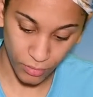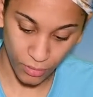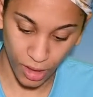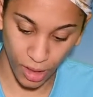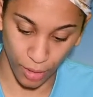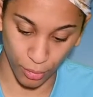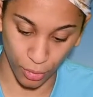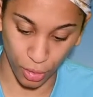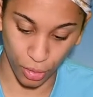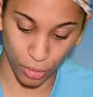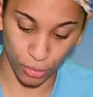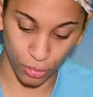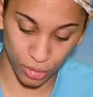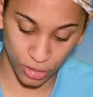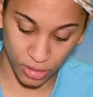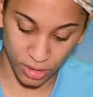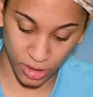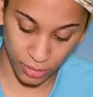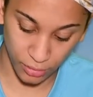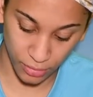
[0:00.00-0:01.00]
I'm
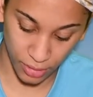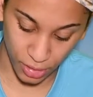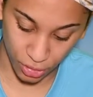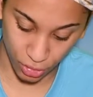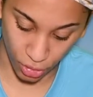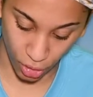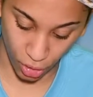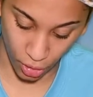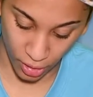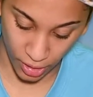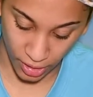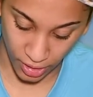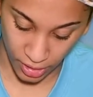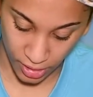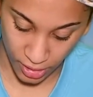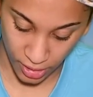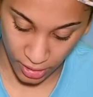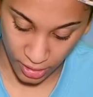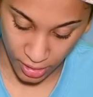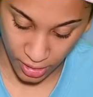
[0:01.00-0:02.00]
almost done my
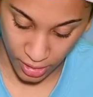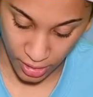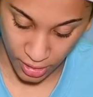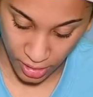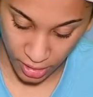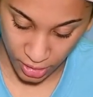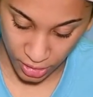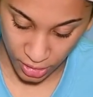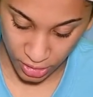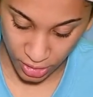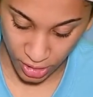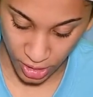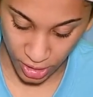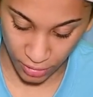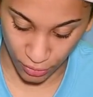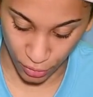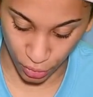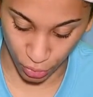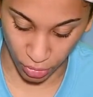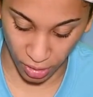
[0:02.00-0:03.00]
drawing. Just
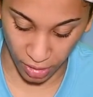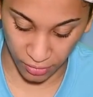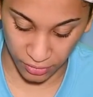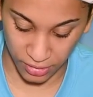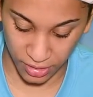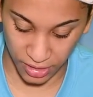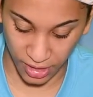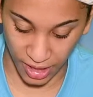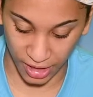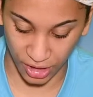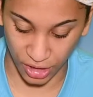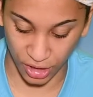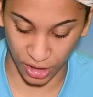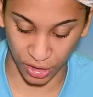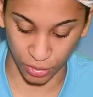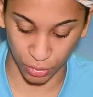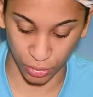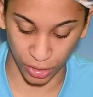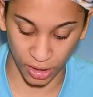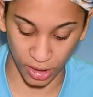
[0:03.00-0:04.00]
kind of a rough sketch
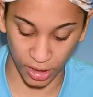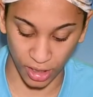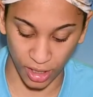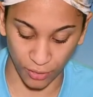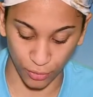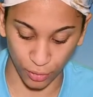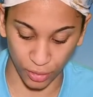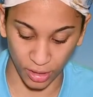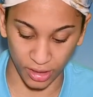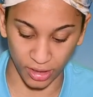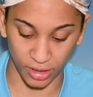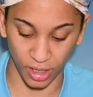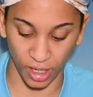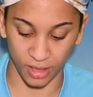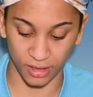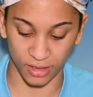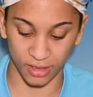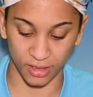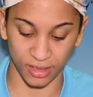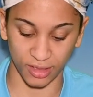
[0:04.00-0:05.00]
because we're going to cover it in
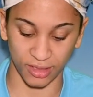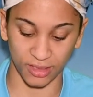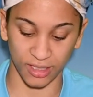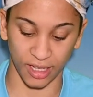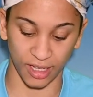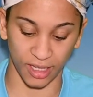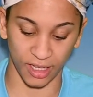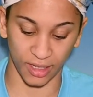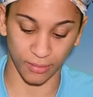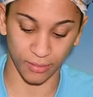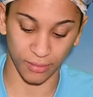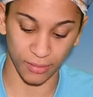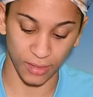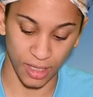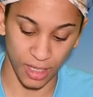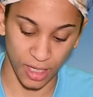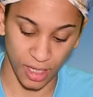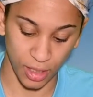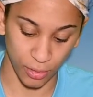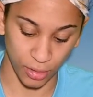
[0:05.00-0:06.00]
dots in a second.
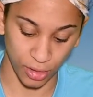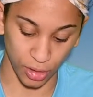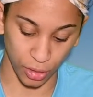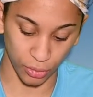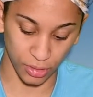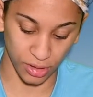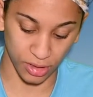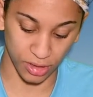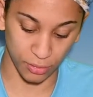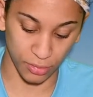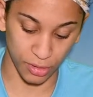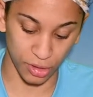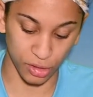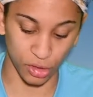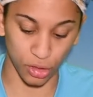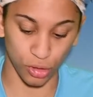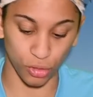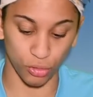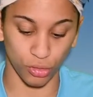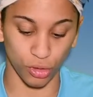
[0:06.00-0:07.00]
We don't want it to be
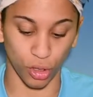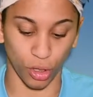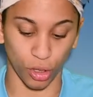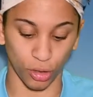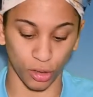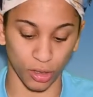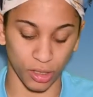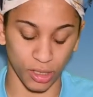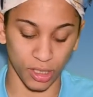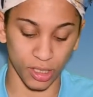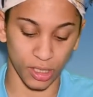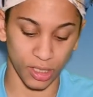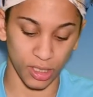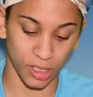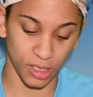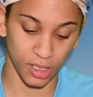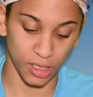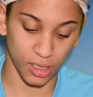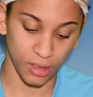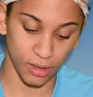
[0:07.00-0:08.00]
too dark,
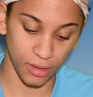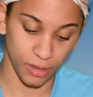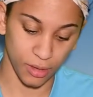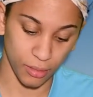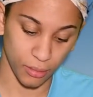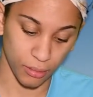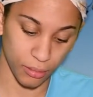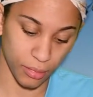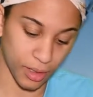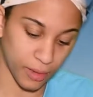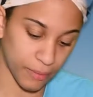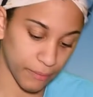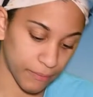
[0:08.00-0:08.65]
but